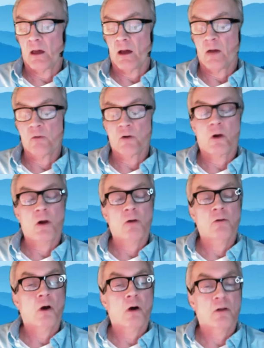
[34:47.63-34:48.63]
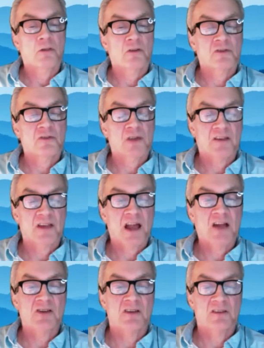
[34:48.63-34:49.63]
are all those
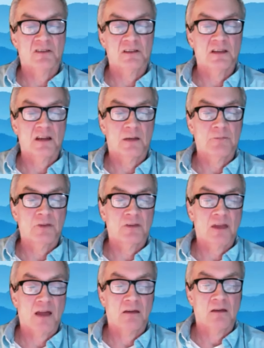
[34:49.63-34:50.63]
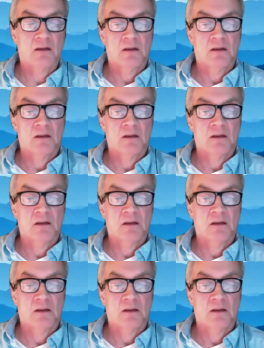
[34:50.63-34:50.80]
transactions that lead up to that